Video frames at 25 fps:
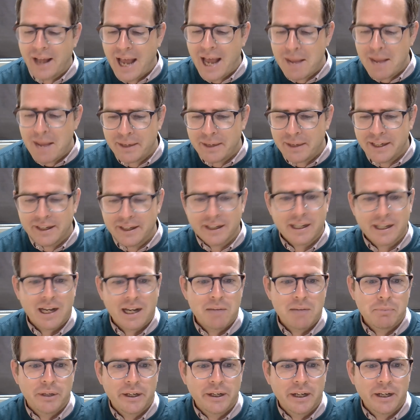but happy to
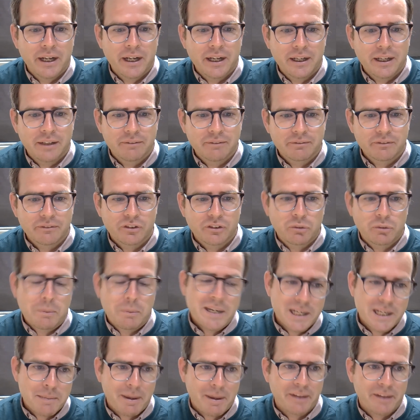come and uh,
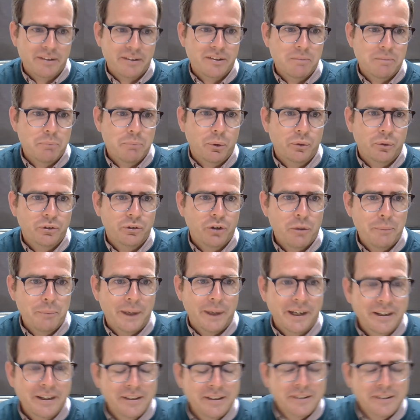speak about this important
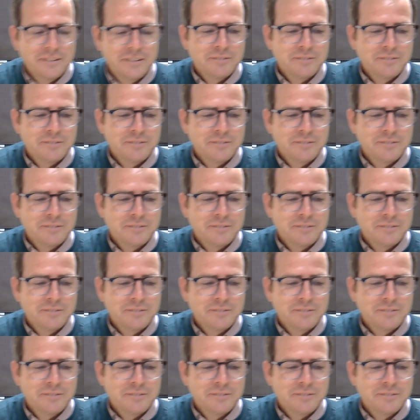topic.